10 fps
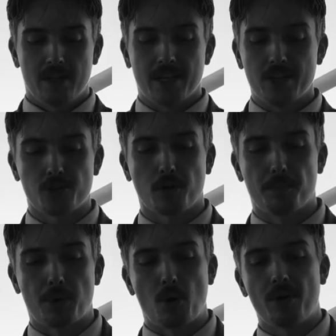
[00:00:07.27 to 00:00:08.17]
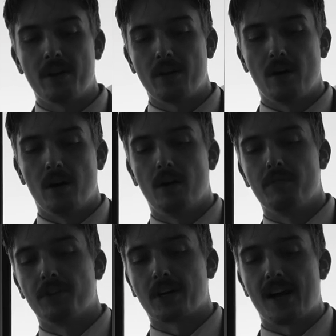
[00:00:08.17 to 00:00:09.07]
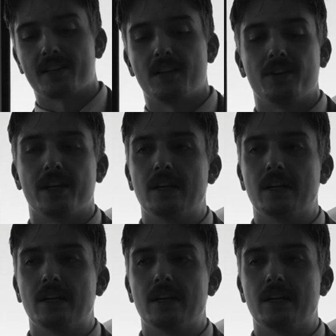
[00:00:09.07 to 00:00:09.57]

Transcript: Each component of the cocktail here